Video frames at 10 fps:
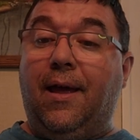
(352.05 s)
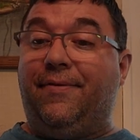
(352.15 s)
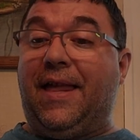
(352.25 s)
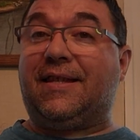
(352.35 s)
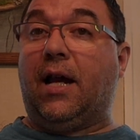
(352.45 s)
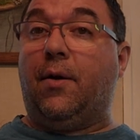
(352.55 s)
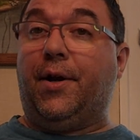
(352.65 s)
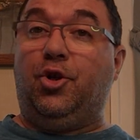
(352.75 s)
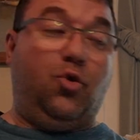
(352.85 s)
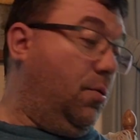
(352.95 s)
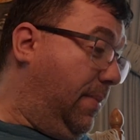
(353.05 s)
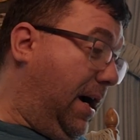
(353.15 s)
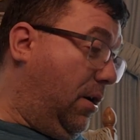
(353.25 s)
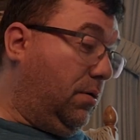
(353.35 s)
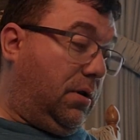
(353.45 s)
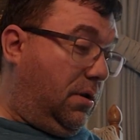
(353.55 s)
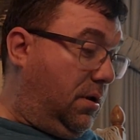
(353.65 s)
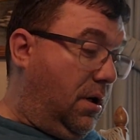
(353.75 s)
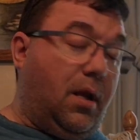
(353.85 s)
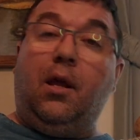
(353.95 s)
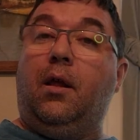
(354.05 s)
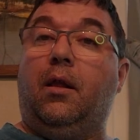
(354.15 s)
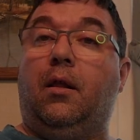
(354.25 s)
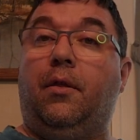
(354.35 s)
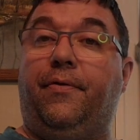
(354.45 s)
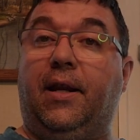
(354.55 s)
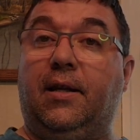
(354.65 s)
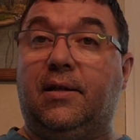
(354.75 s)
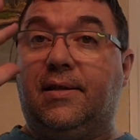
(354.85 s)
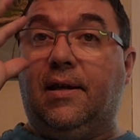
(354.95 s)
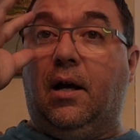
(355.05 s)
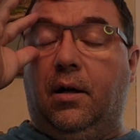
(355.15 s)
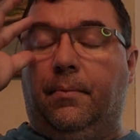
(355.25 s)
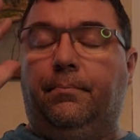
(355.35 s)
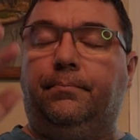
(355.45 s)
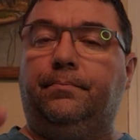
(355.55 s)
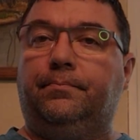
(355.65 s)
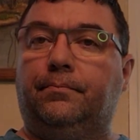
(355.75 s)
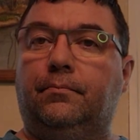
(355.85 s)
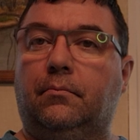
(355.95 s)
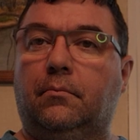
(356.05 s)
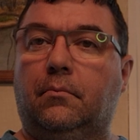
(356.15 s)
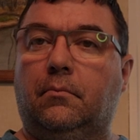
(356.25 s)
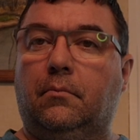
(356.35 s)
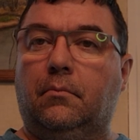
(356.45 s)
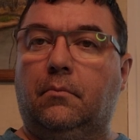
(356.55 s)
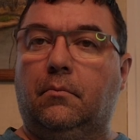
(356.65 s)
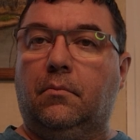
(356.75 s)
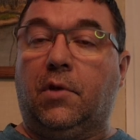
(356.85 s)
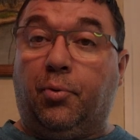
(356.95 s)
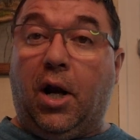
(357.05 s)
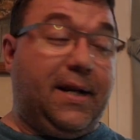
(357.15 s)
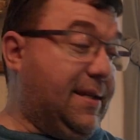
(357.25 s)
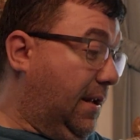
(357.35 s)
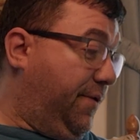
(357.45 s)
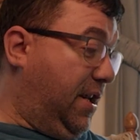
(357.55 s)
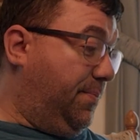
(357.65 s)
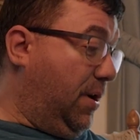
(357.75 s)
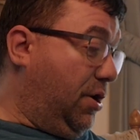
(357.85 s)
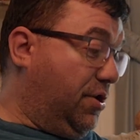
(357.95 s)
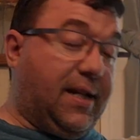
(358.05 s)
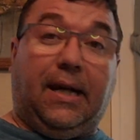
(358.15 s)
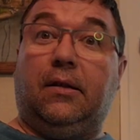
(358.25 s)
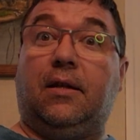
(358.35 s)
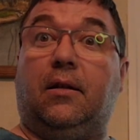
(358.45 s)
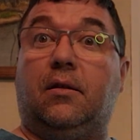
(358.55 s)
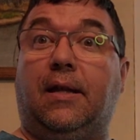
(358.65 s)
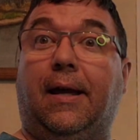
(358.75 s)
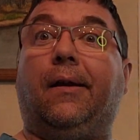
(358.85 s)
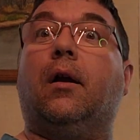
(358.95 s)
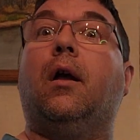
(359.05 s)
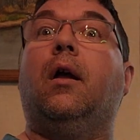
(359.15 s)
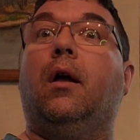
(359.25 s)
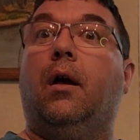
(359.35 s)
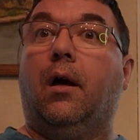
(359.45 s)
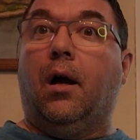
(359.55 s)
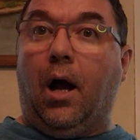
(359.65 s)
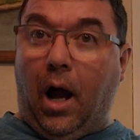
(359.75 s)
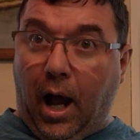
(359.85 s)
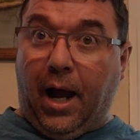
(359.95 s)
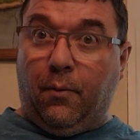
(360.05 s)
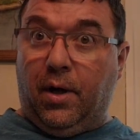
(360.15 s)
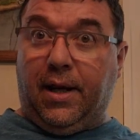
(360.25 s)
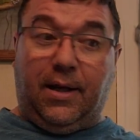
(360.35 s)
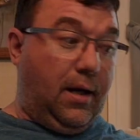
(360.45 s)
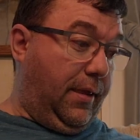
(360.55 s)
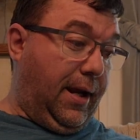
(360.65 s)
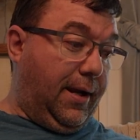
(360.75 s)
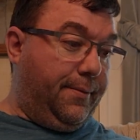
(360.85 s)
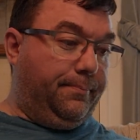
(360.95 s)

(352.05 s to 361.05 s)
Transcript: That's how I knew about these, um, the price of these bigger skeins. And it's like, I want in on that.